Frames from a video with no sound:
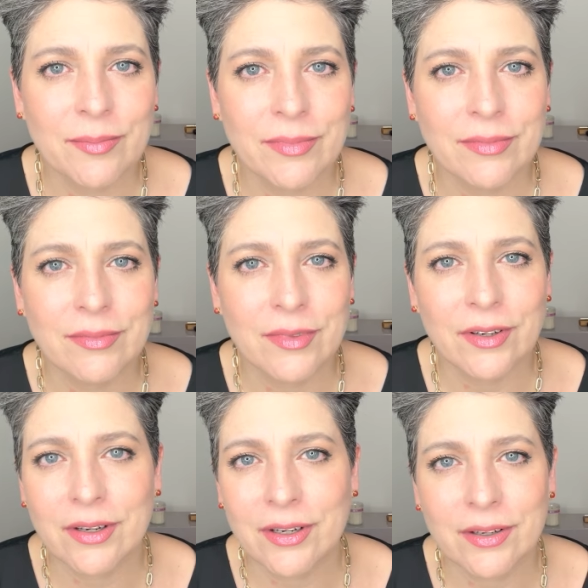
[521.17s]
I'm, um,
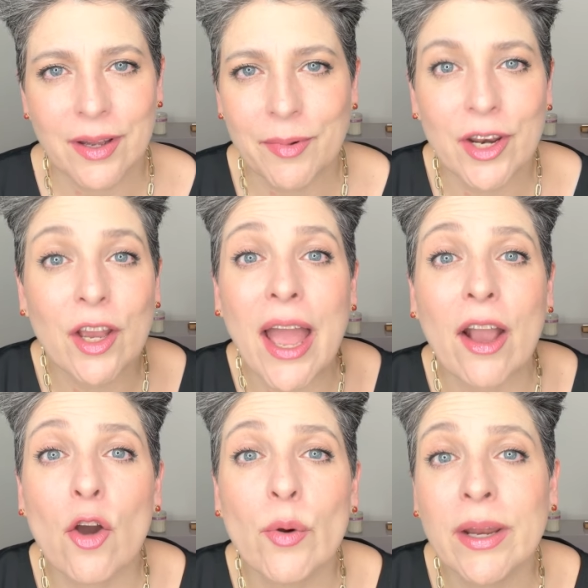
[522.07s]
or I'm going to
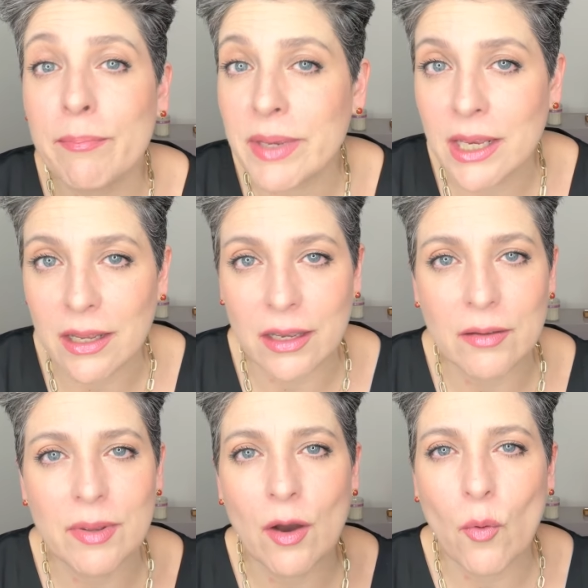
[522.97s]
go in a meeting. It
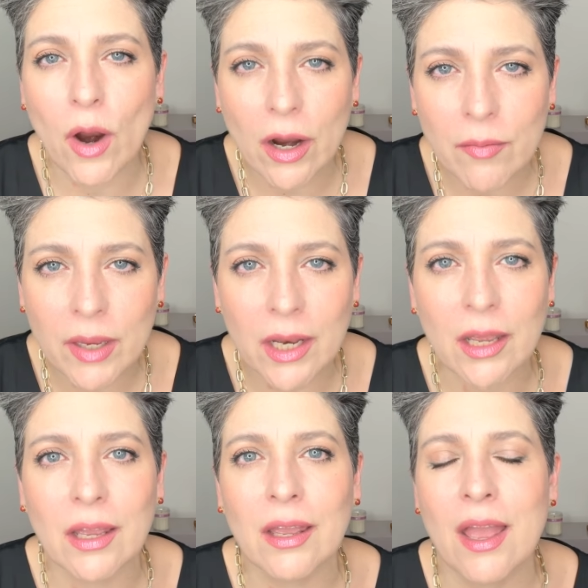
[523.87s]
could be a work
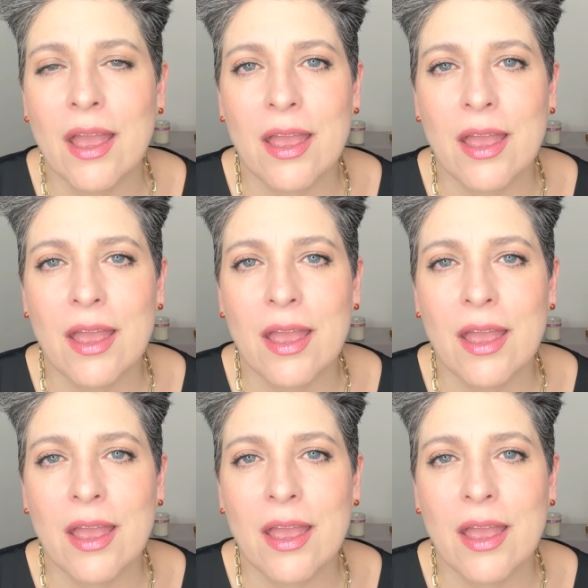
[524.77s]
meeting.